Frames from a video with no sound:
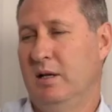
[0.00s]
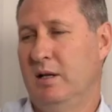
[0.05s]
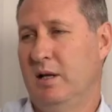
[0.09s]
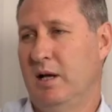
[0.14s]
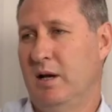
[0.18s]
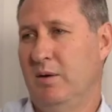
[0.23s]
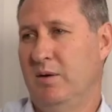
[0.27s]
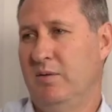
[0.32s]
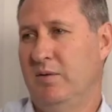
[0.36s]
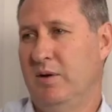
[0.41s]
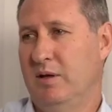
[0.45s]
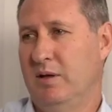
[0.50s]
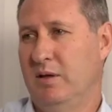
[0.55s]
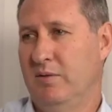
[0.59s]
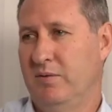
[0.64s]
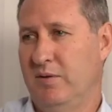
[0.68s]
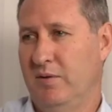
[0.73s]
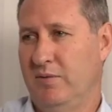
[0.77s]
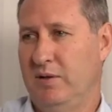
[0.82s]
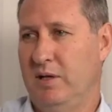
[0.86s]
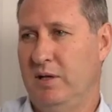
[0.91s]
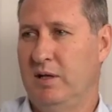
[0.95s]
Now we've had the
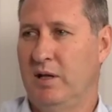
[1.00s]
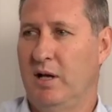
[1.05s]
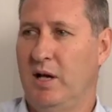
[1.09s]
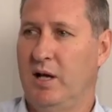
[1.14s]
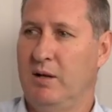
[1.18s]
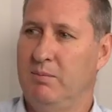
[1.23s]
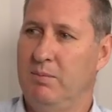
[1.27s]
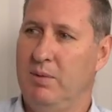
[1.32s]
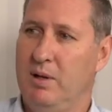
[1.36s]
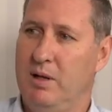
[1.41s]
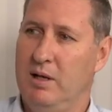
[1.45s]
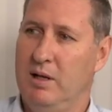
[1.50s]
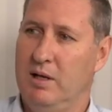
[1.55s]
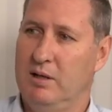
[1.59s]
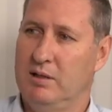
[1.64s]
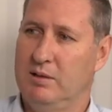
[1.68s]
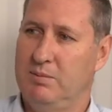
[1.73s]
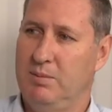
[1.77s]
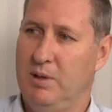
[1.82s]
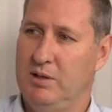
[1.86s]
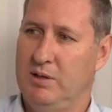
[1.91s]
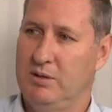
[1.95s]
59
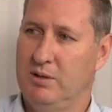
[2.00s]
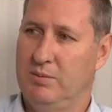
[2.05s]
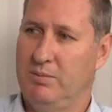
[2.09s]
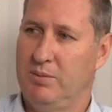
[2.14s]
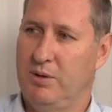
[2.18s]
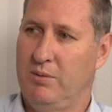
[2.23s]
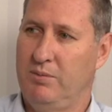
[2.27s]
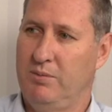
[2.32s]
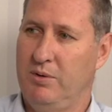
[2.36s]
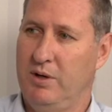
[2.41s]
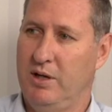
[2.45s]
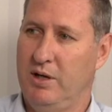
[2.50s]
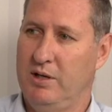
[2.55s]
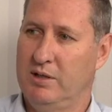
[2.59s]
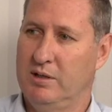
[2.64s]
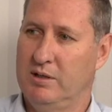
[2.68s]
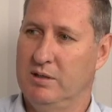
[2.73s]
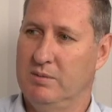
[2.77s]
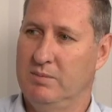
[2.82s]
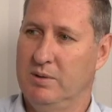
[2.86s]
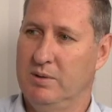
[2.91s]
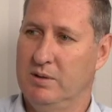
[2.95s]
billion special
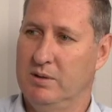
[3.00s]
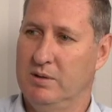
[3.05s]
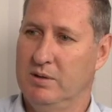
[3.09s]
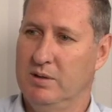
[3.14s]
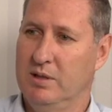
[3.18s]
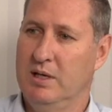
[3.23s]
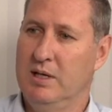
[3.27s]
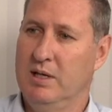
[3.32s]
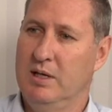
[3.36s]
appropriations bill,